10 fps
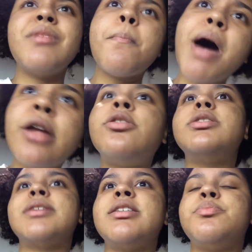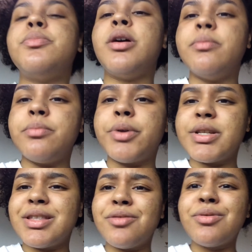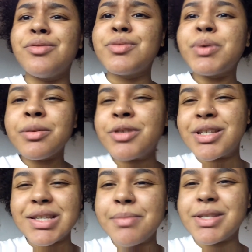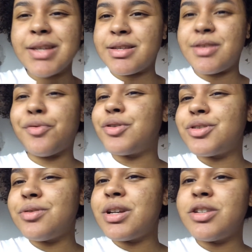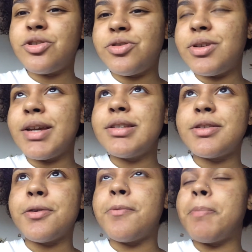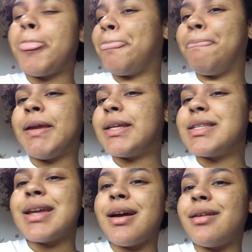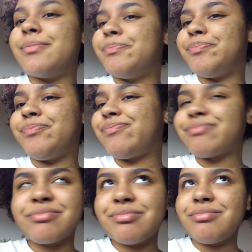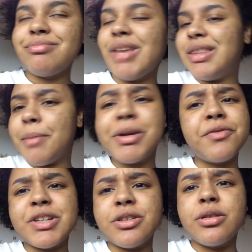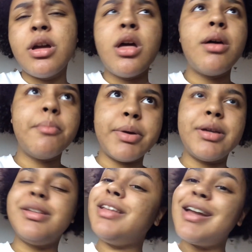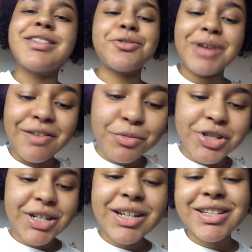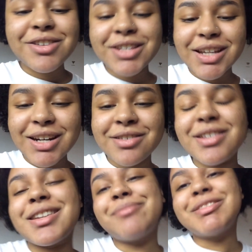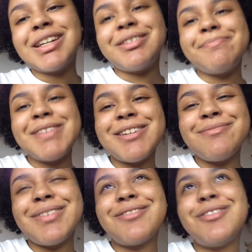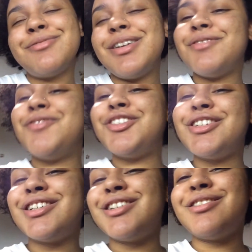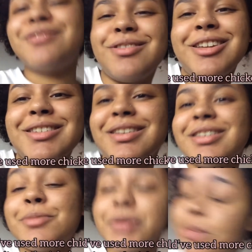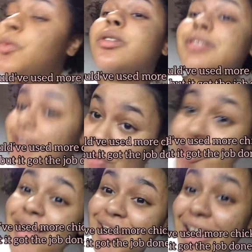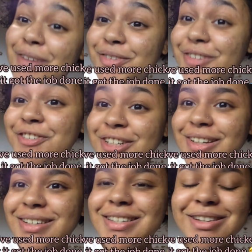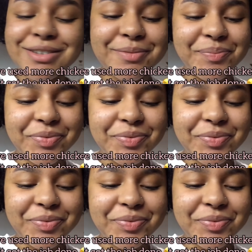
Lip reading: moderate sized breasts. It was pretty much the same size as the first 2 that I showed you guys. So like it's not that big of a deal. But yeah, so we have more chicken. Because I was looking at it, I was just like, oh man, I don't know if we have enough chicken. Oh, that sucks. But we'll definitely have enough chicken. So